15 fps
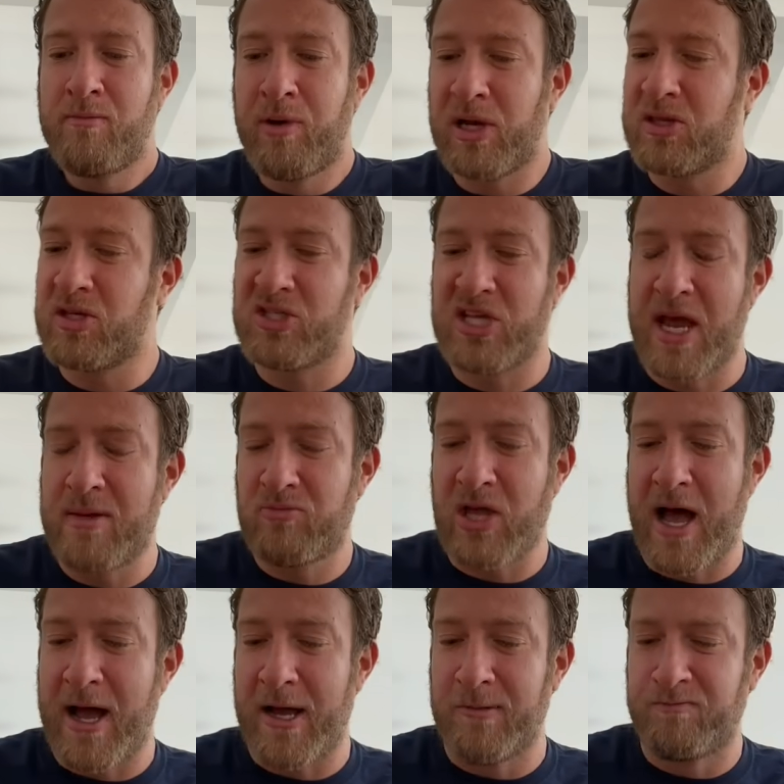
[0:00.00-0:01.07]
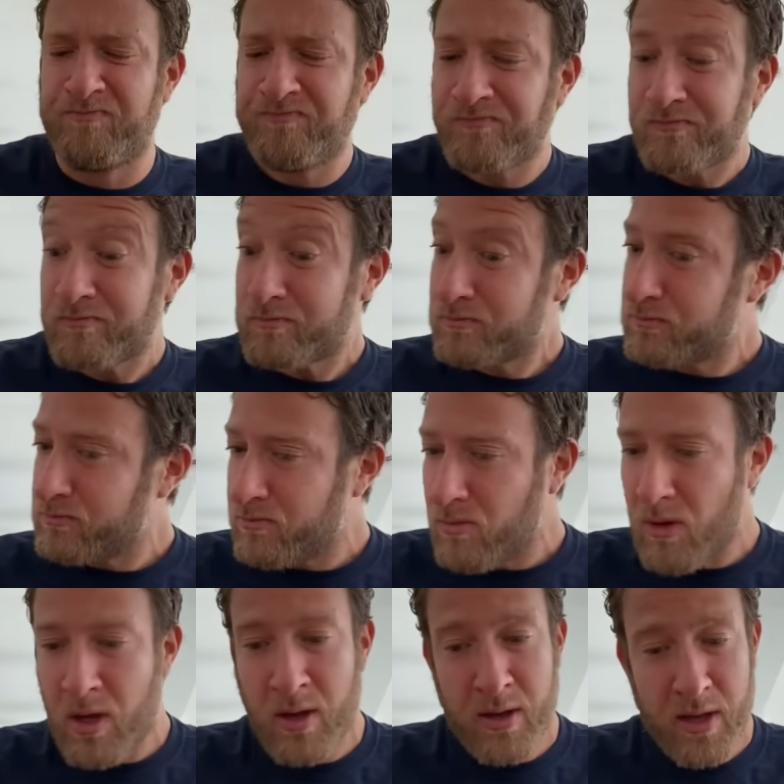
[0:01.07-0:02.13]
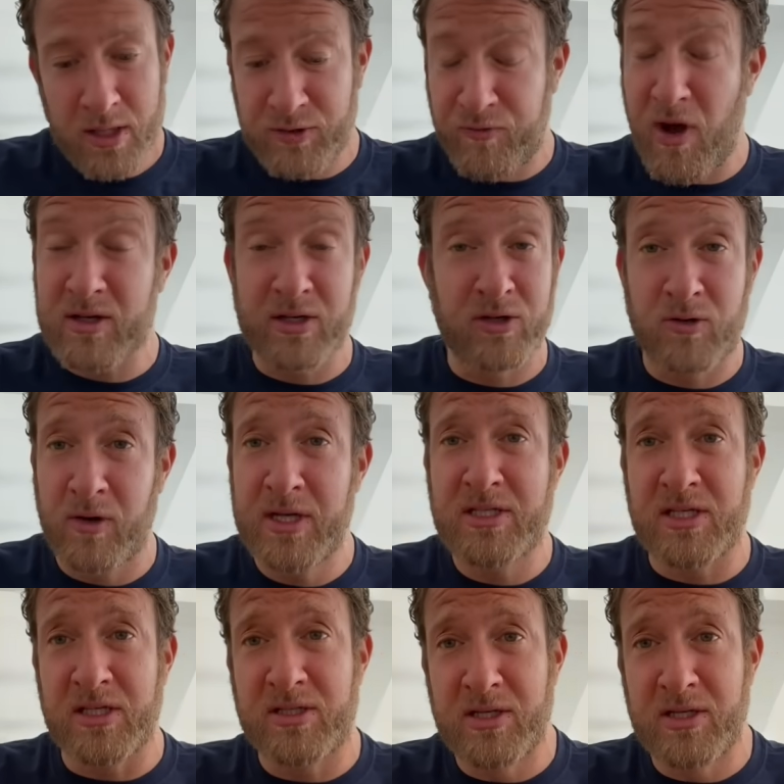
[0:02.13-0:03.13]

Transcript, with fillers: but at the same time, it's fucking greasy